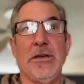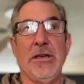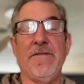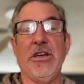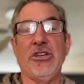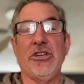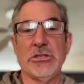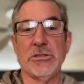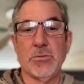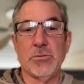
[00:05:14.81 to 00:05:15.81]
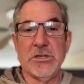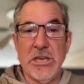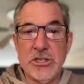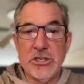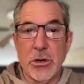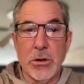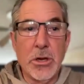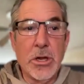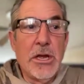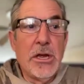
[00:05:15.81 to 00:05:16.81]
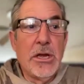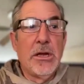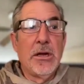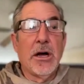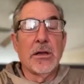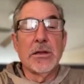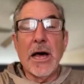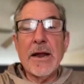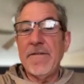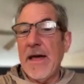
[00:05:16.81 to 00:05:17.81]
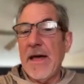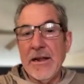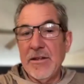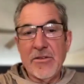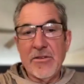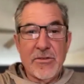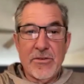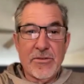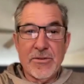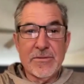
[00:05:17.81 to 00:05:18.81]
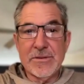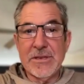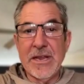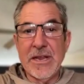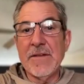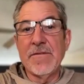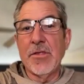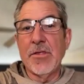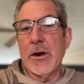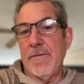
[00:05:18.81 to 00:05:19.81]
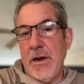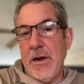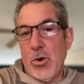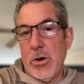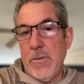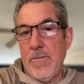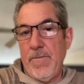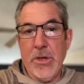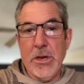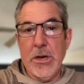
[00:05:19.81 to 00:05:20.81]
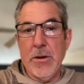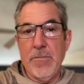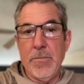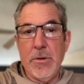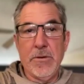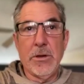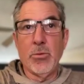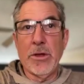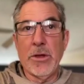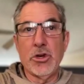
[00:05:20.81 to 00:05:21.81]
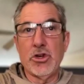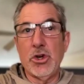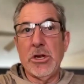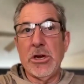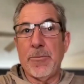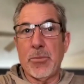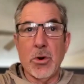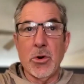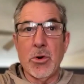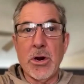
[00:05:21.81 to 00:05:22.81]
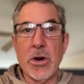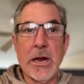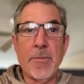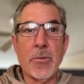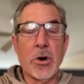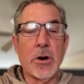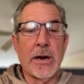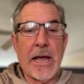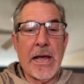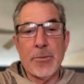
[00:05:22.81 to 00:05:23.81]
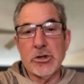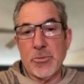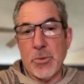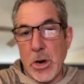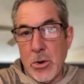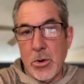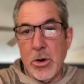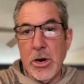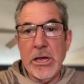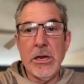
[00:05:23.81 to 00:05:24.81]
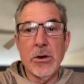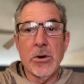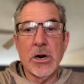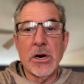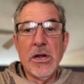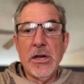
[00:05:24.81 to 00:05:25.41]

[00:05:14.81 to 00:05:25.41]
innovations with digital, a lot of that is not even thought of anymore. Whether you're shooting on program or an aperture priority or